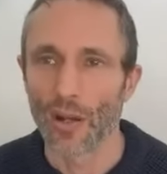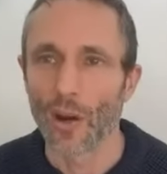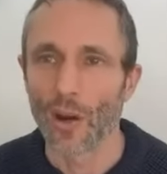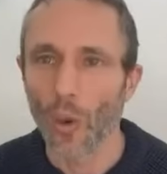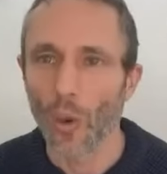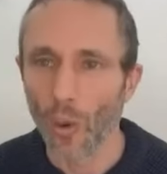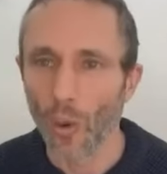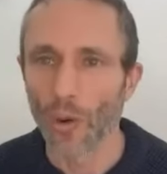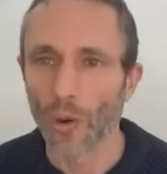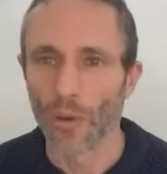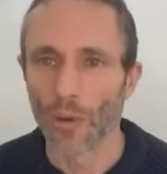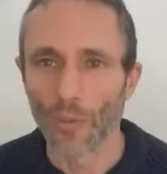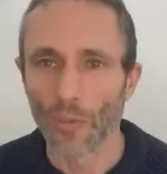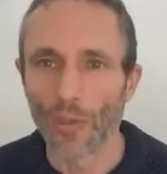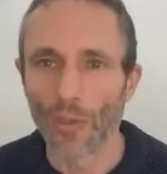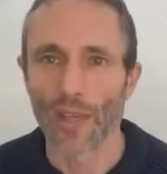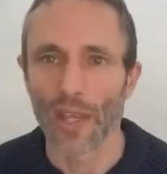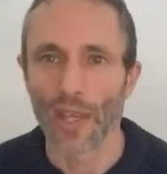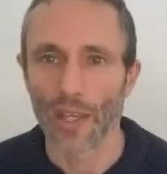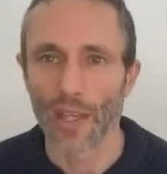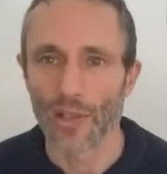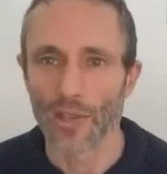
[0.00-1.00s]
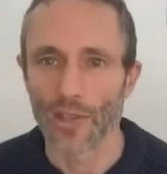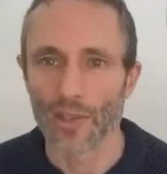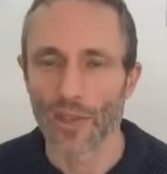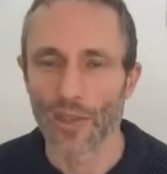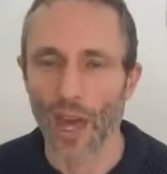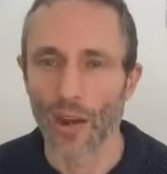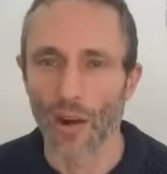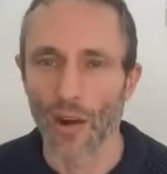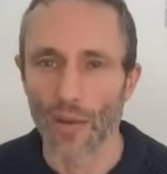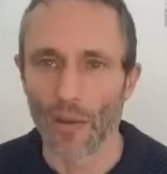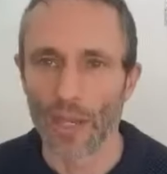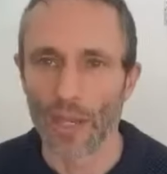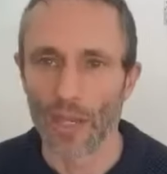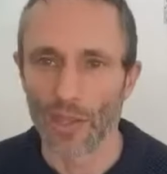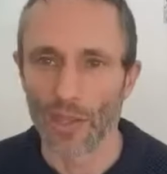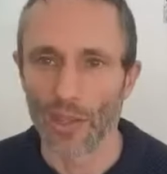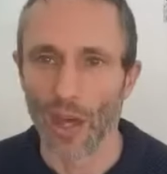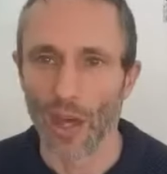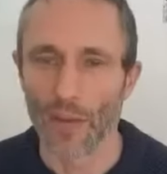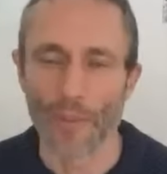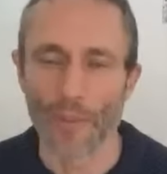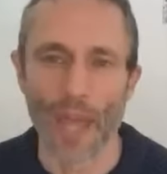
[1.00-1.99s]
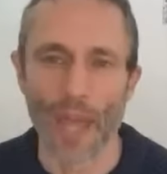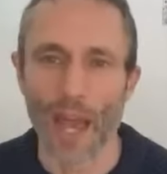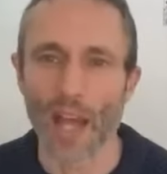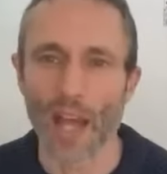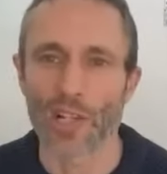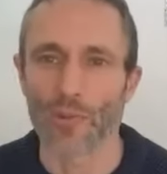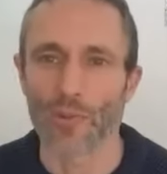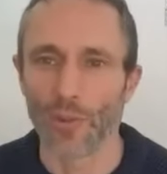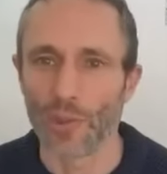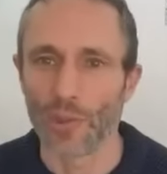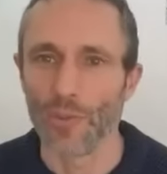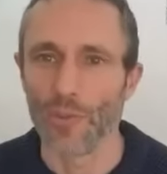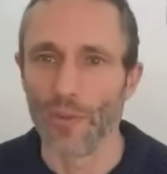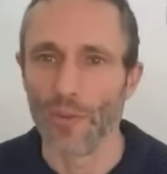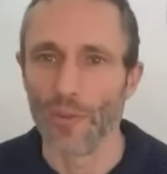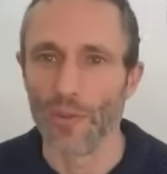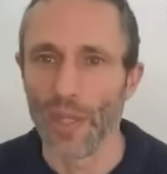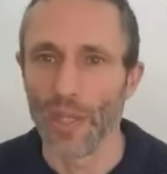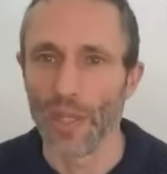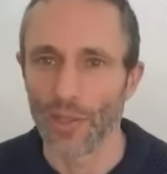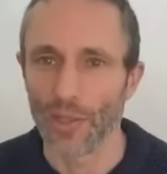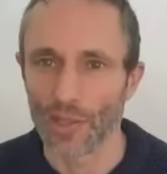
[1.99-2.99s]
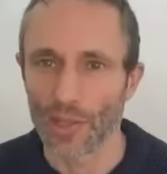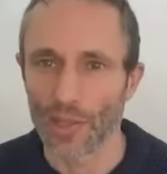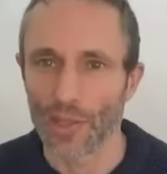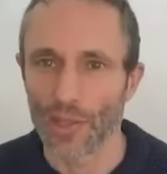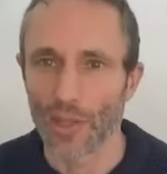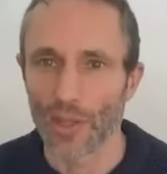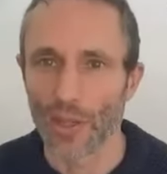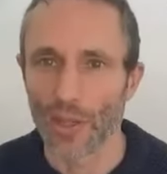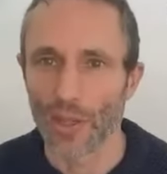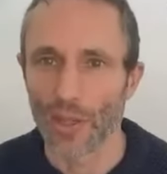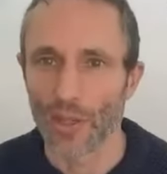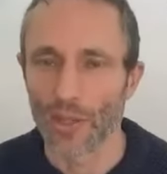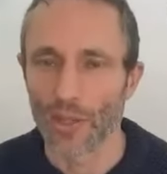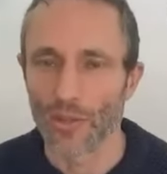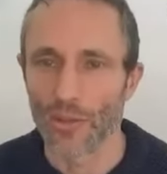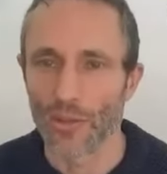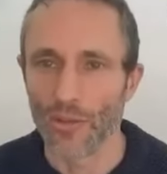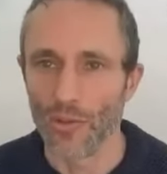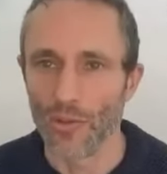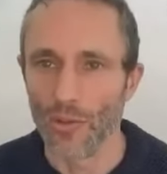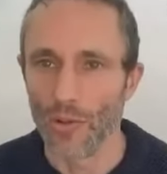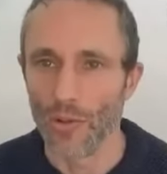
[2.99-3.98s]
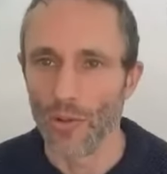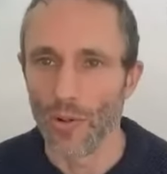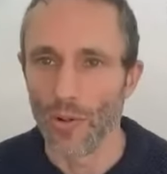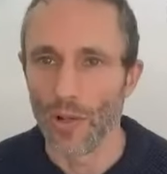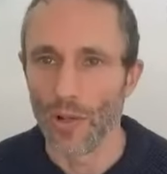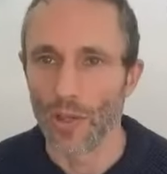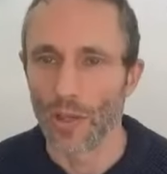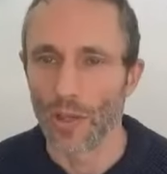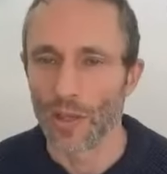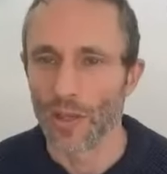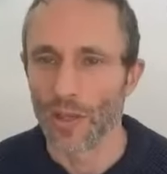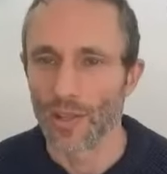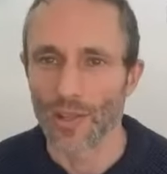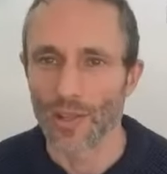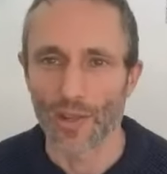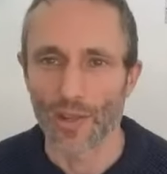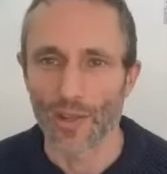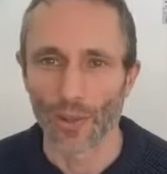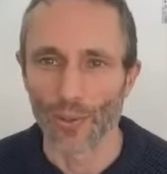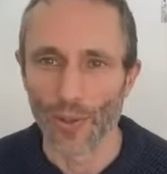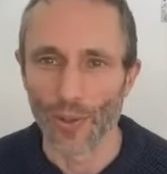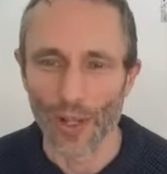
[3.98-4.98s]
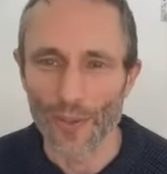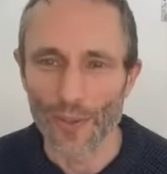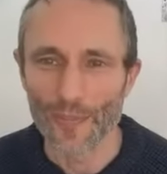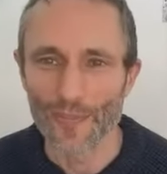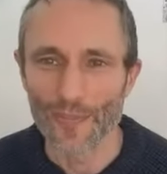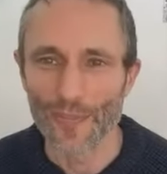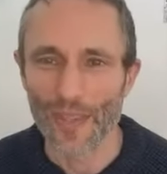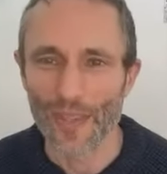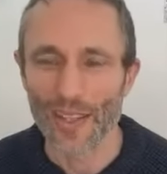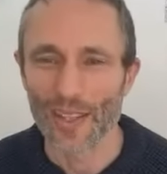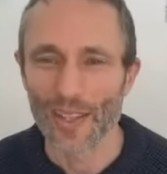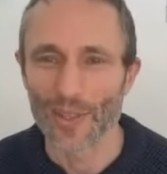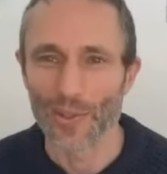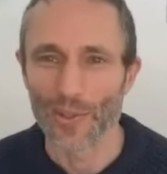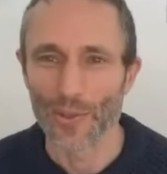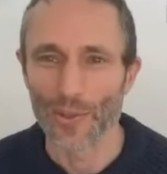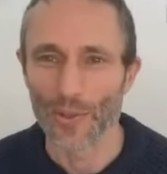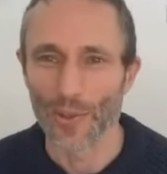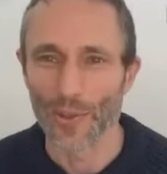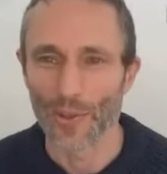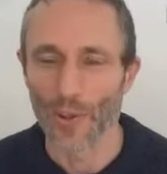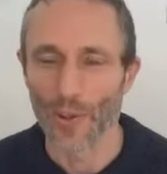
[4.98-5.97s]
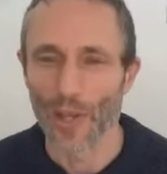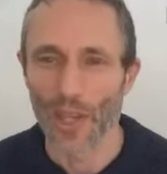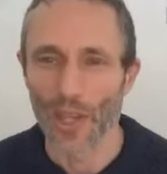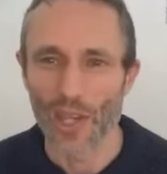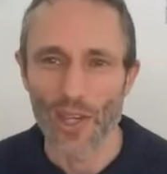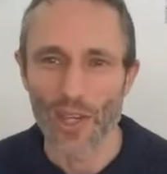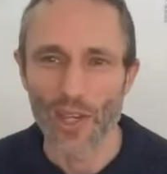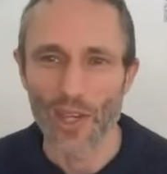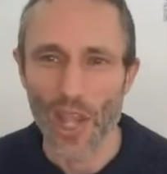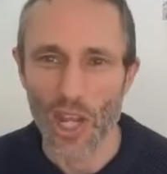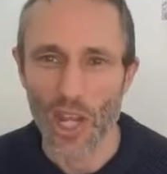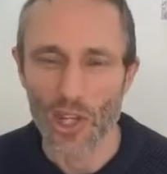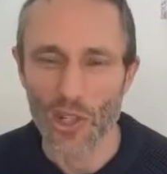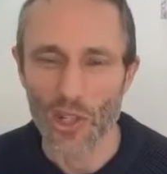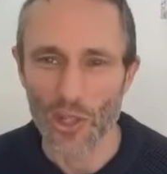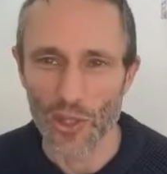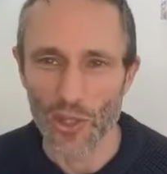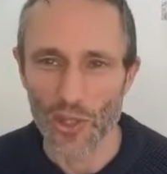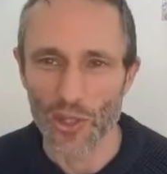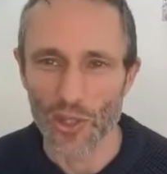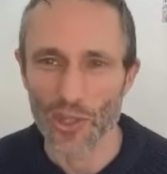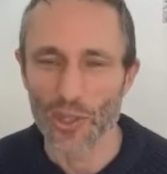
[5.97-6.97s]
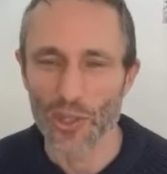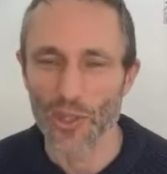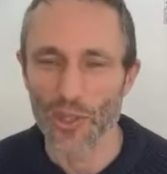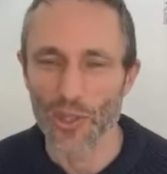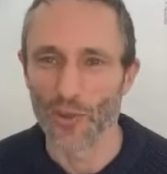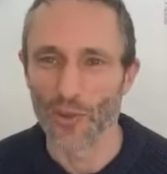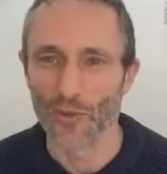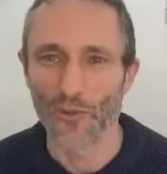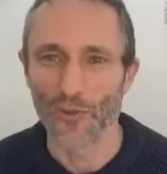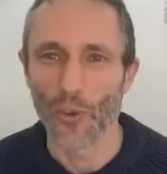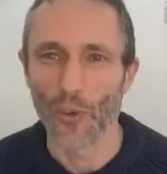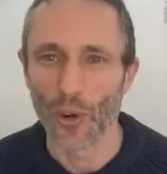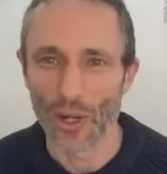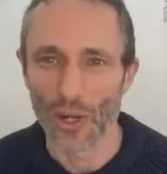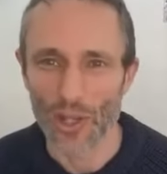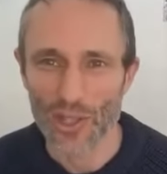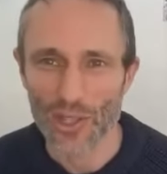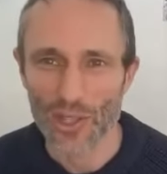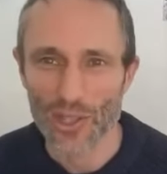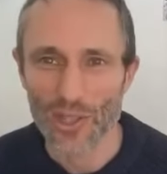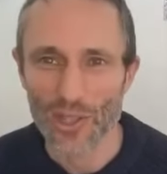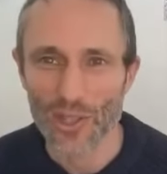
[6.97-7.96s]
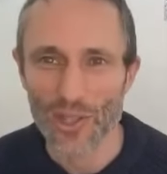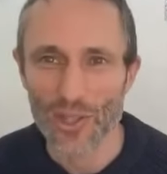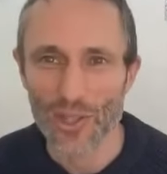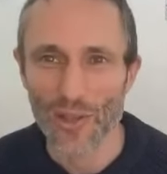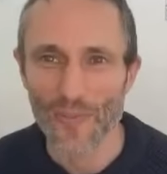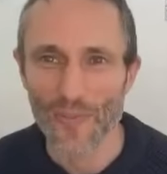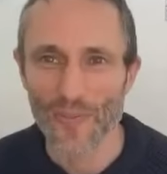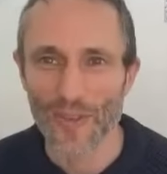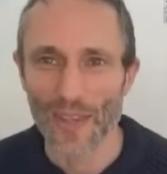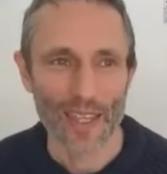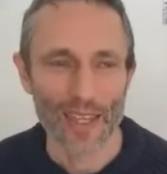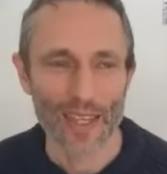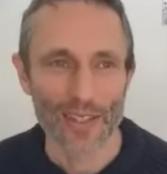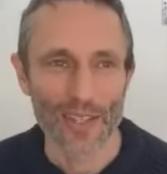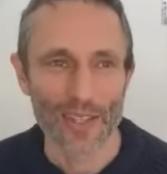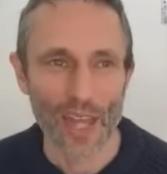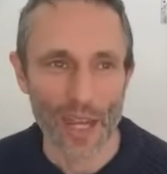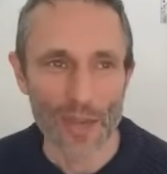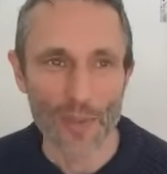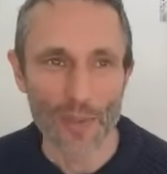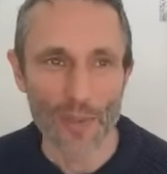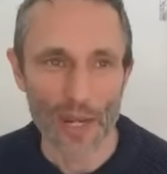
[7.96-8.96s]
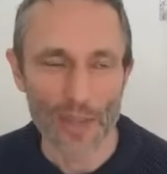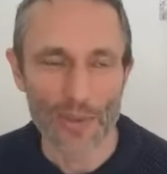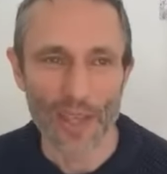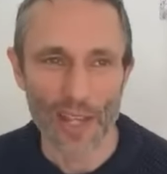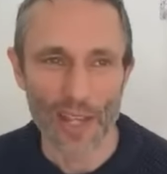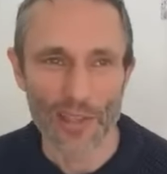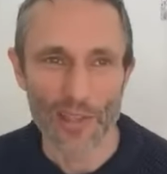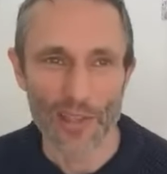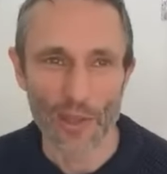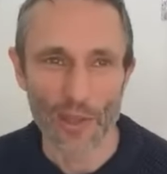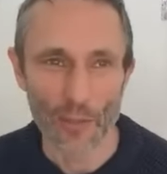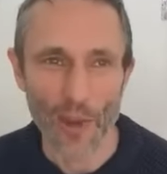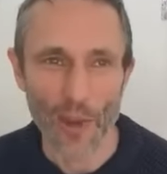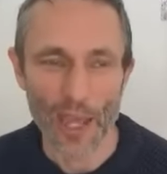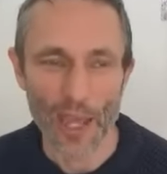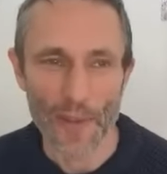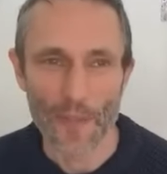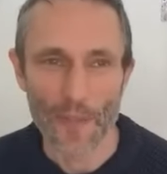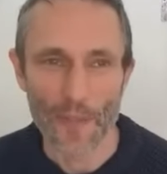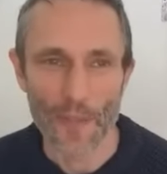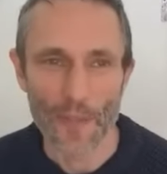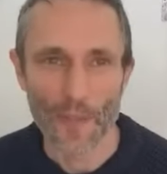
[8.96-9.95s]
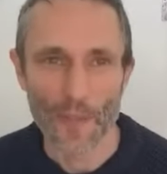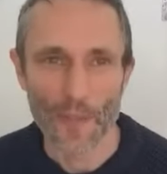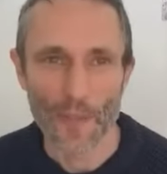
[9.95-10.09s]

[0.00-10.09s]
horrible things that are being done by actual human beings to children, to nations, to forests, to anybody who gets in the way